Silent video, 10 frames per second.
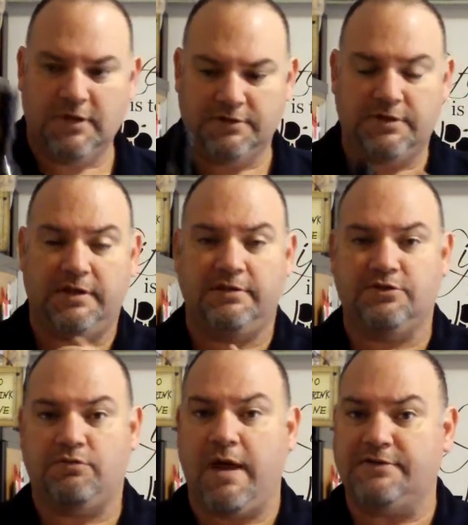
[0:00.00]
So the
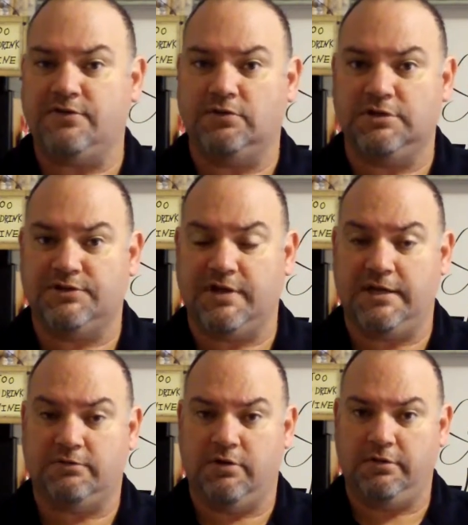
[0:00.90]
Shiraz is all
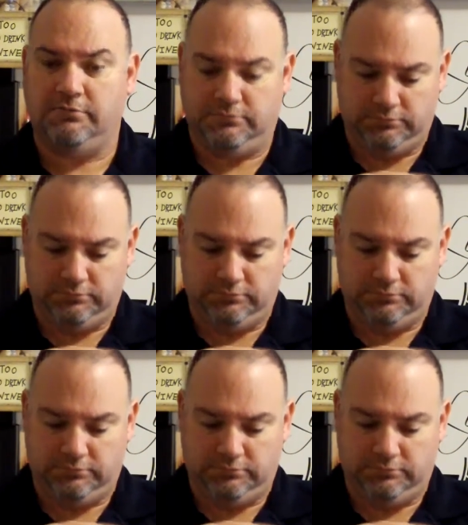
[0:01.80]
estate grown.